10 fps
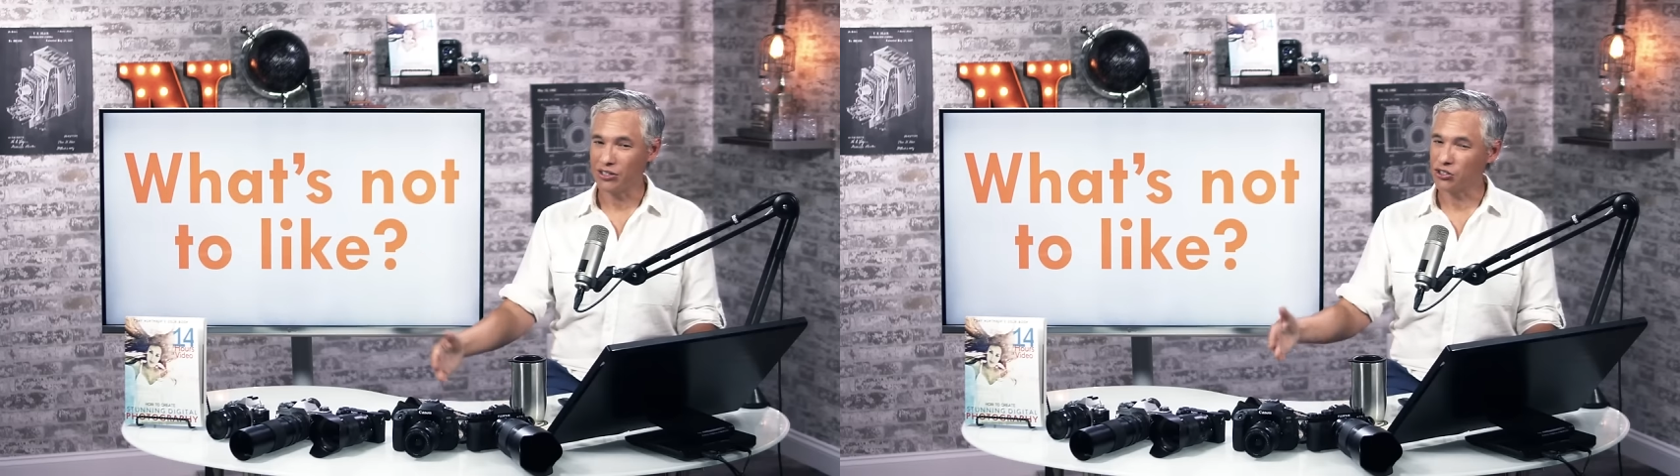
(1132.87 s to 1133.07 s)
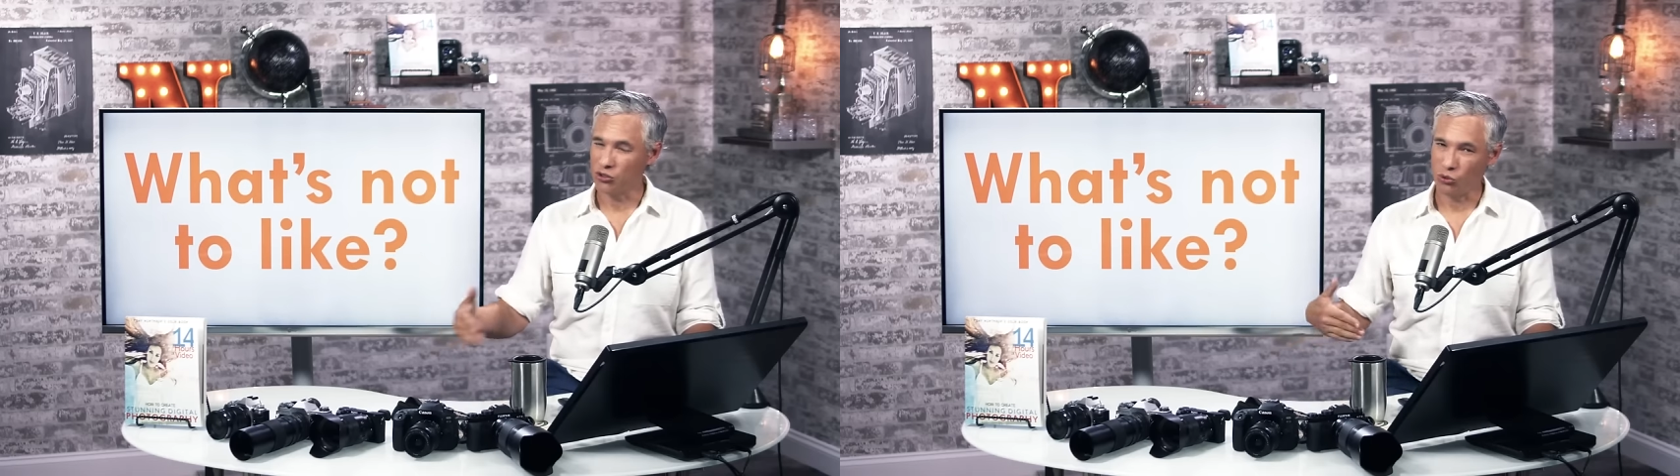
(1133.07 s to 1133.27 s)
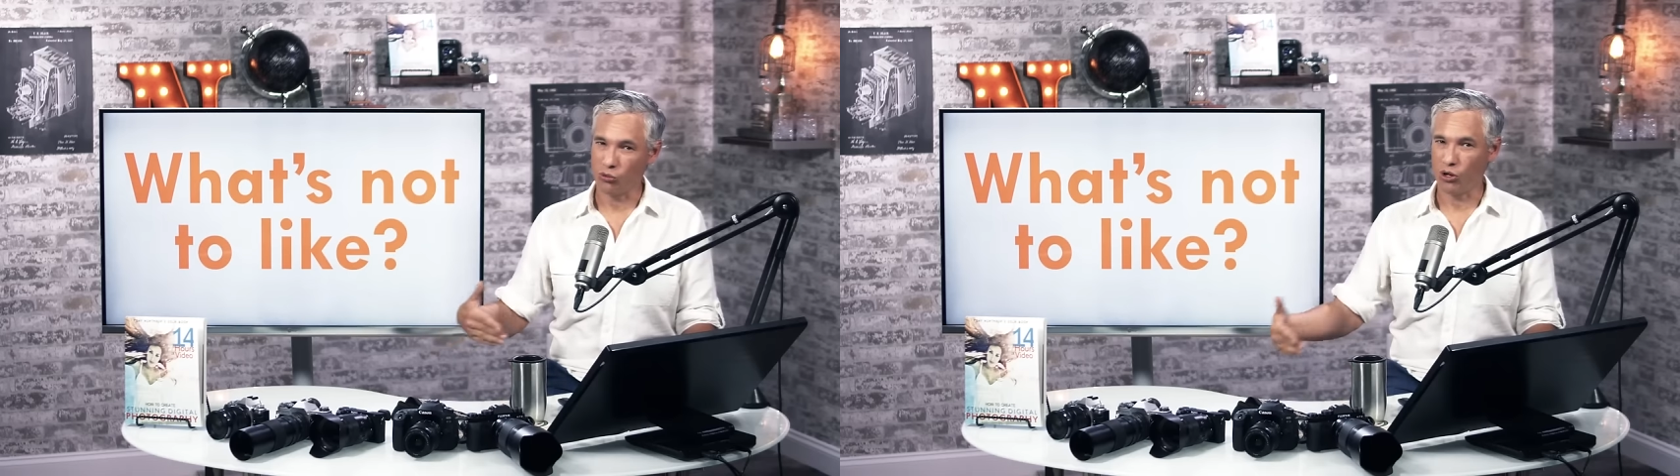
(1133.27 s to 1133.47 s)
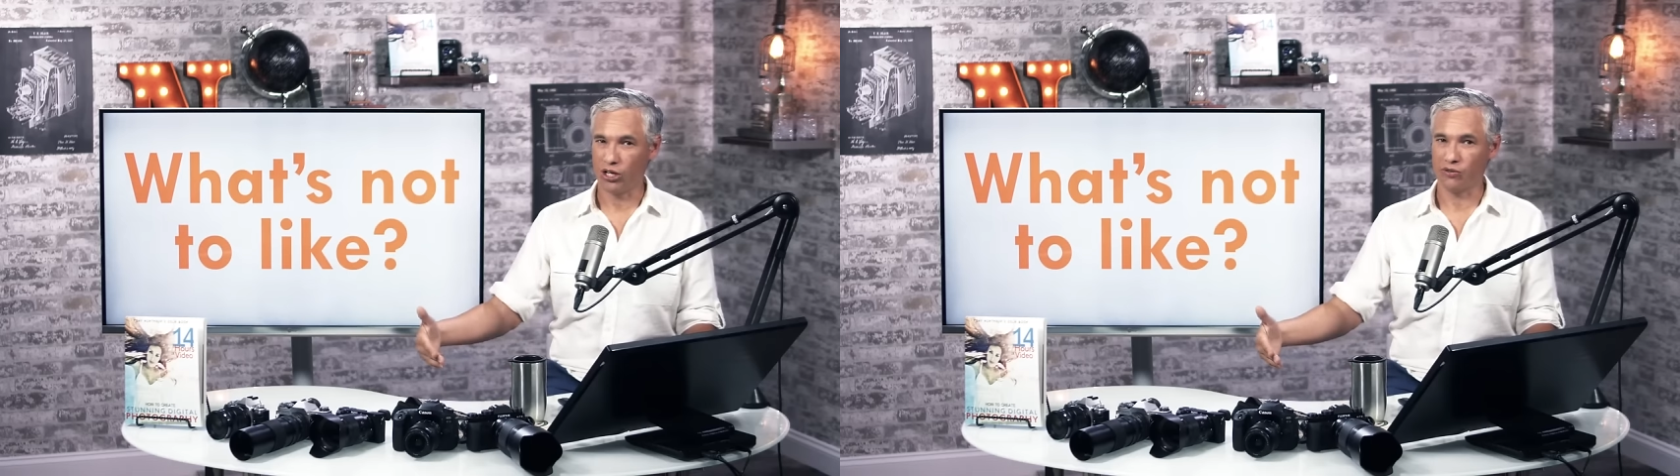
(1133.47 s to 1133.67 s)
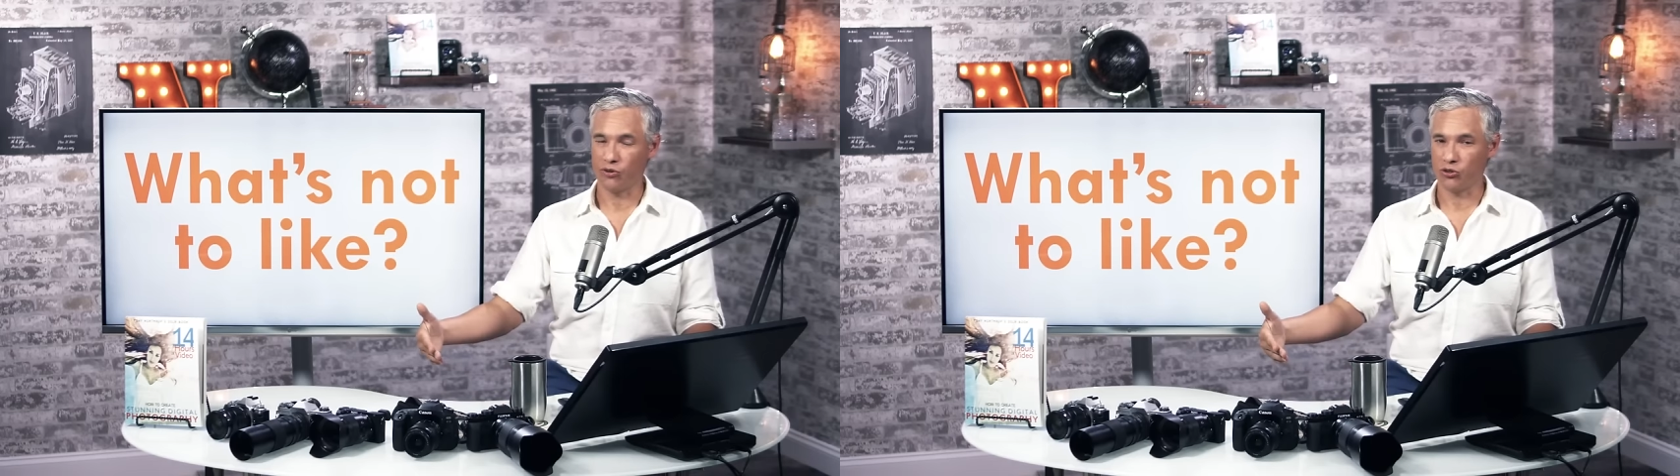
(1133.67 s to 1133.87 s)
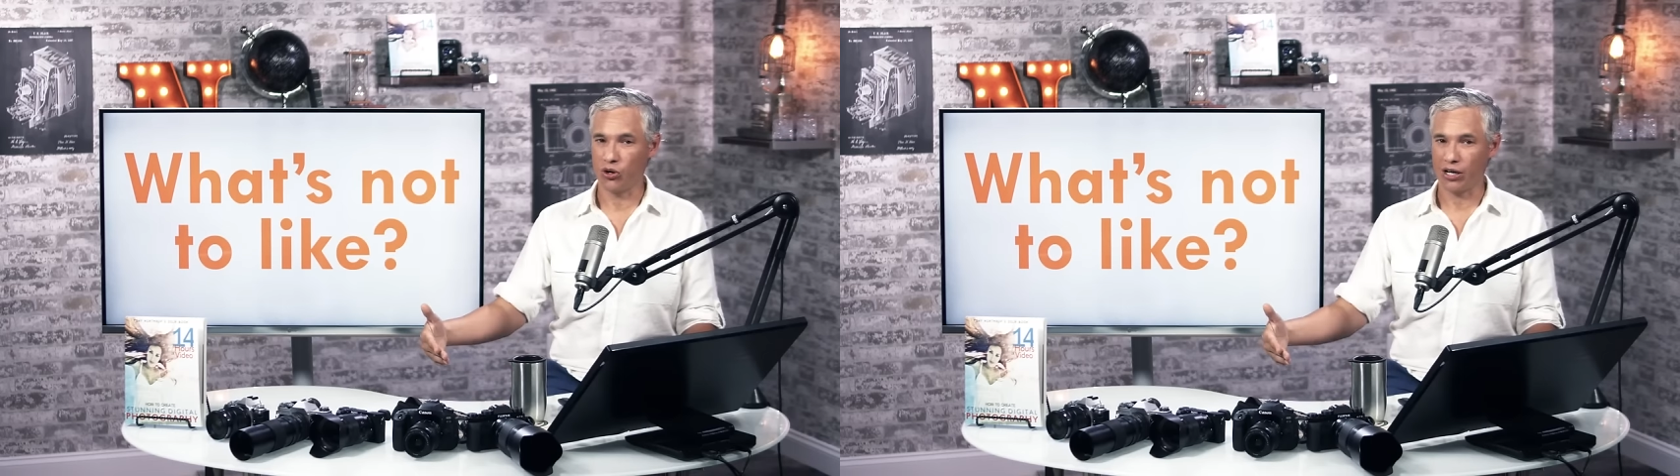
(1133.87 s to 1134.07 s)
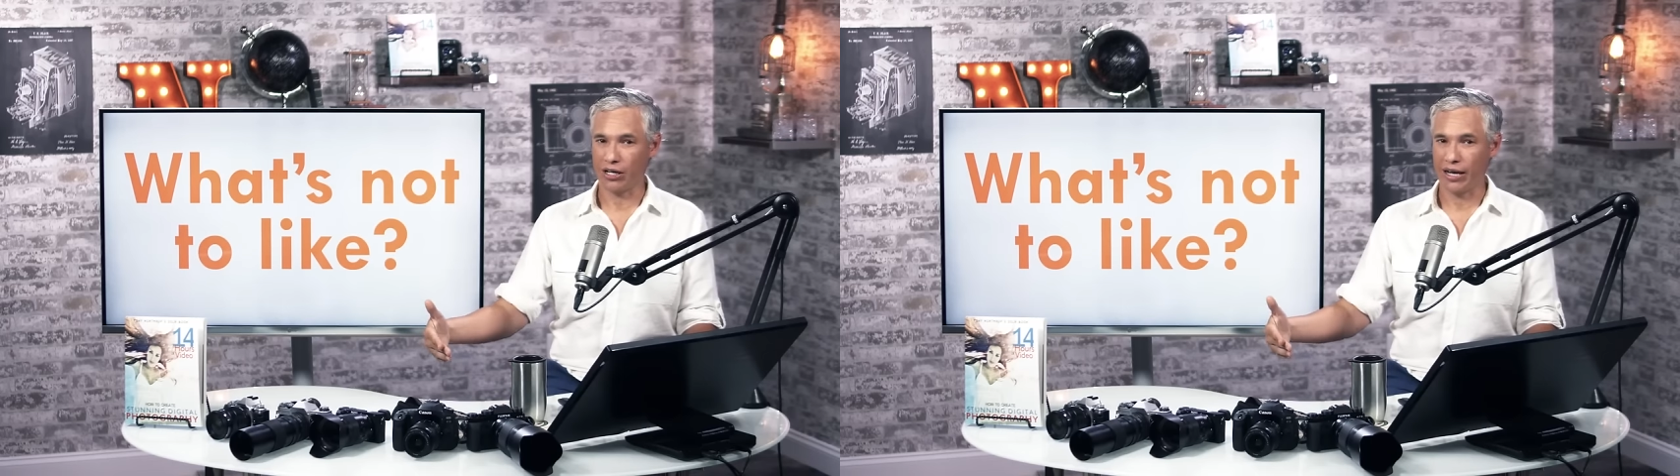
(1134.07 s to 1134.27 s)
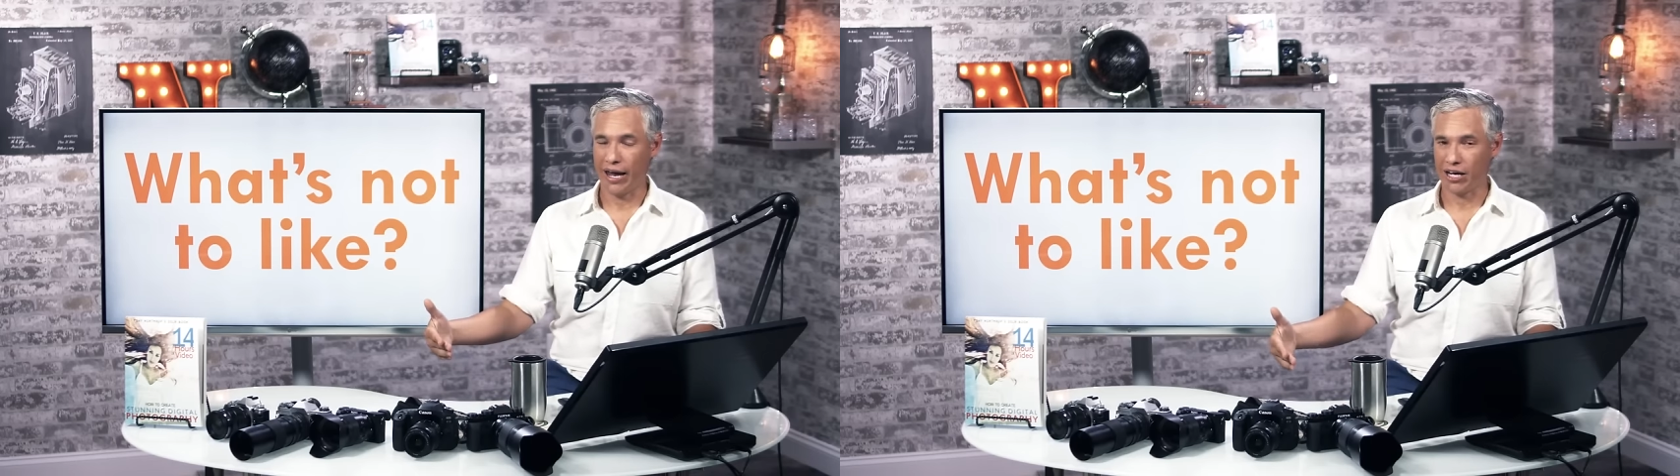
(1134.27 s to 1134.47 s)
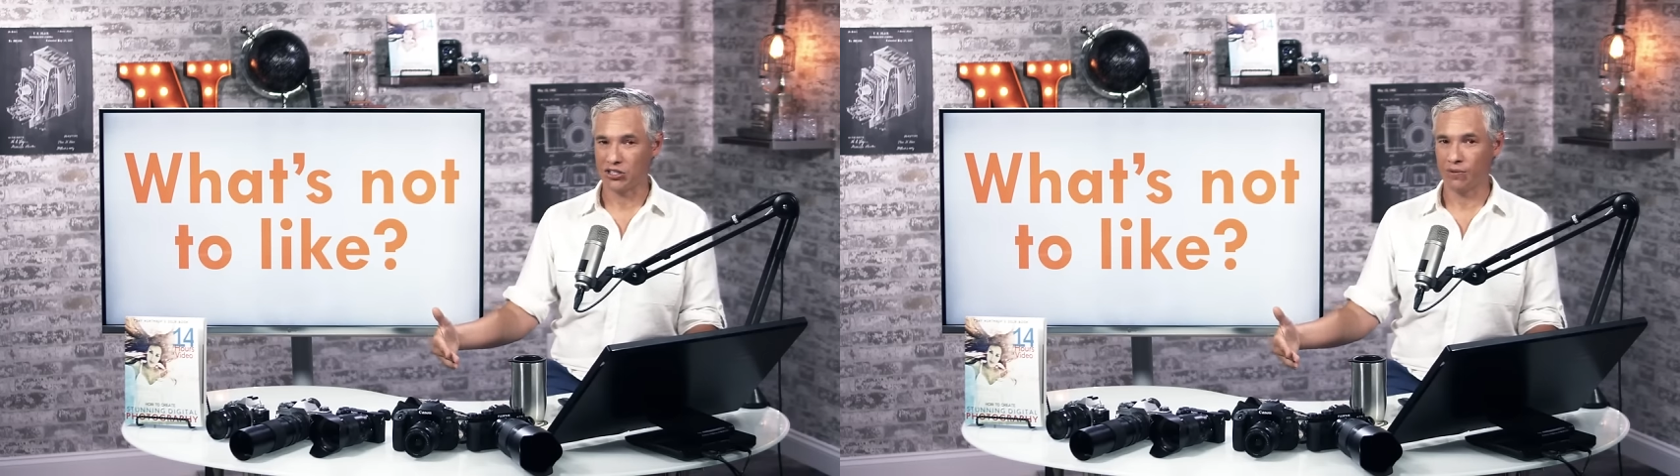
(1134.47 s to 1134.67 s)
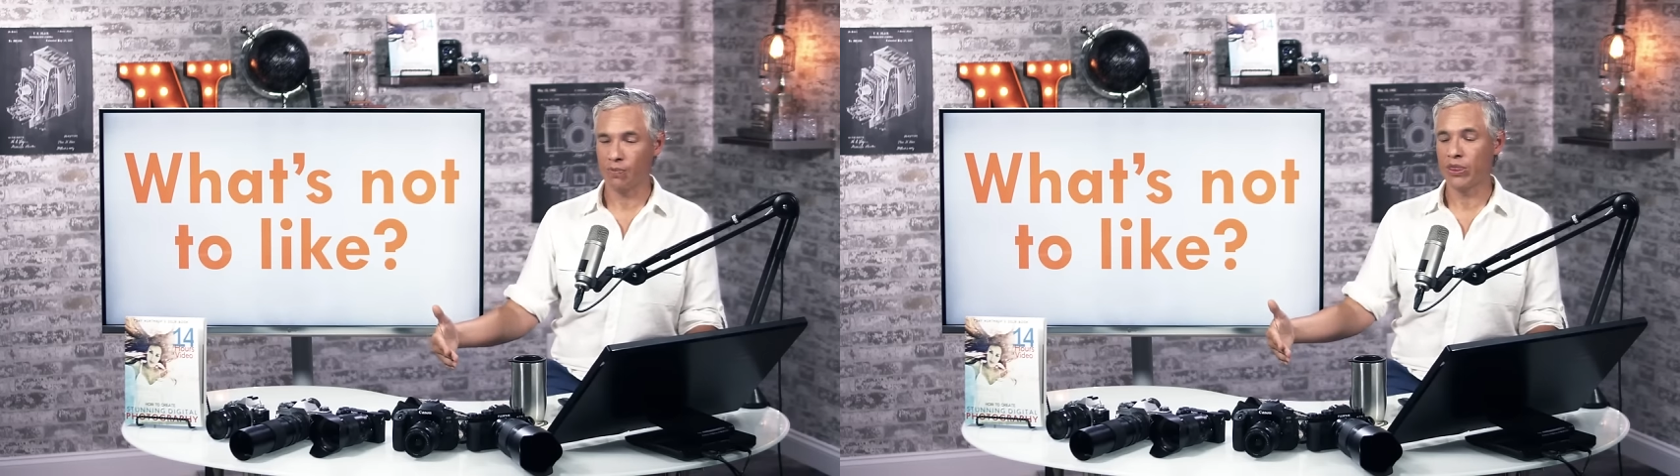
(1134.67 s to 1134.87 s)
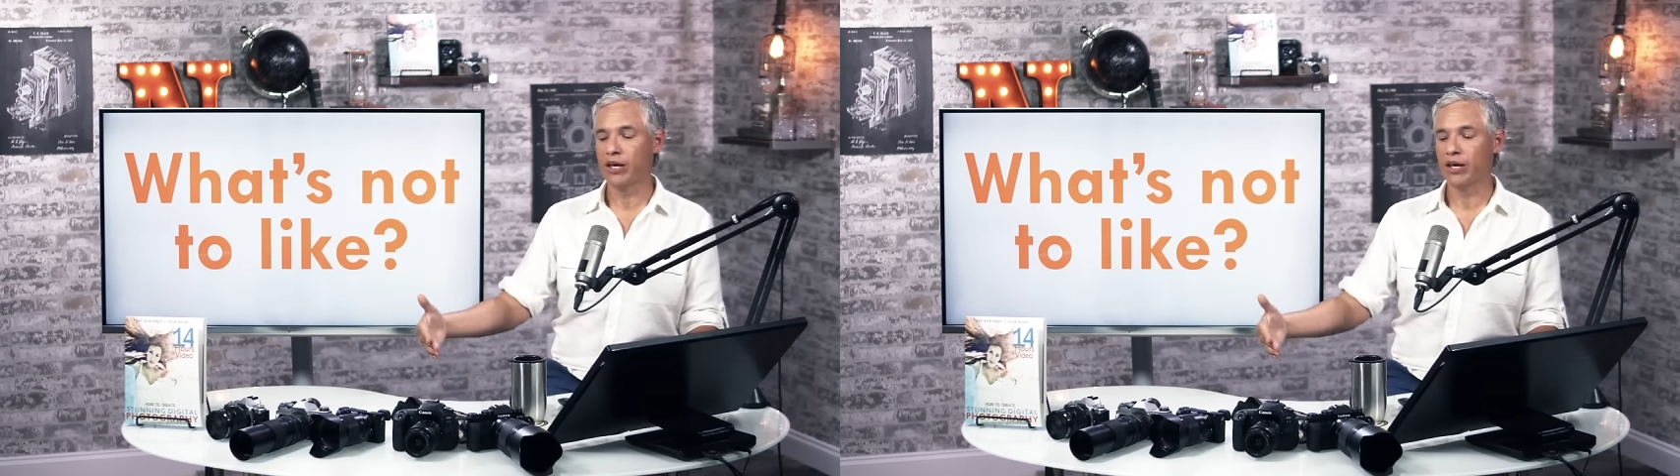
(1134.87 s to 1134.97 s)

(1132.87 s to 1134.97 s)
It's just you wouldn't want it for tracking action.